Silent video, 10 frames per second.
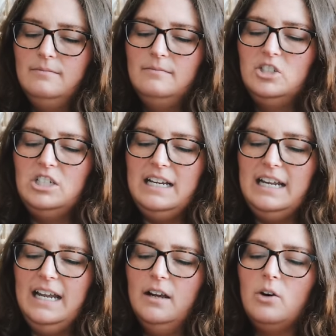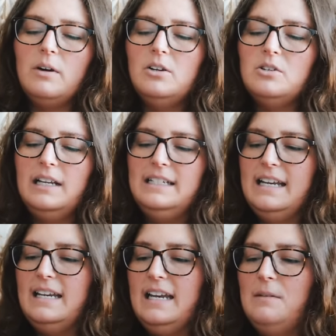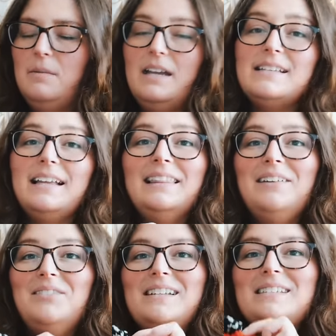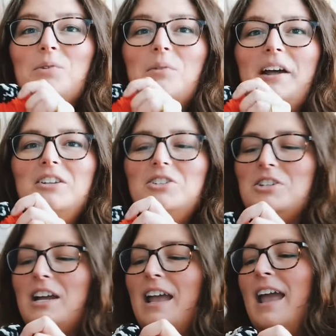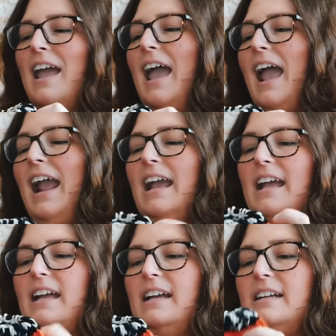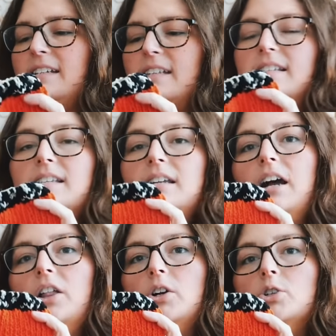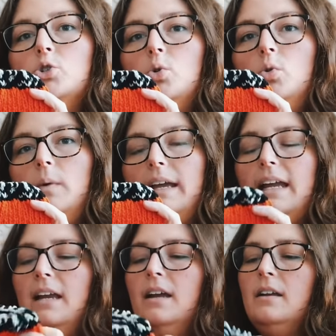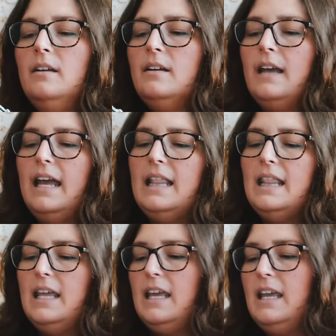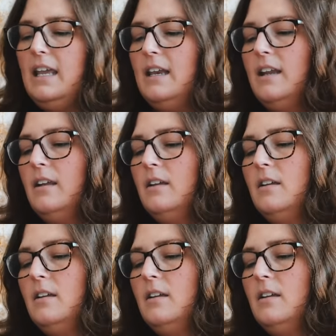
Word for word: she originally did it in because I loved it so much. And this is the color Jewel Weed, and then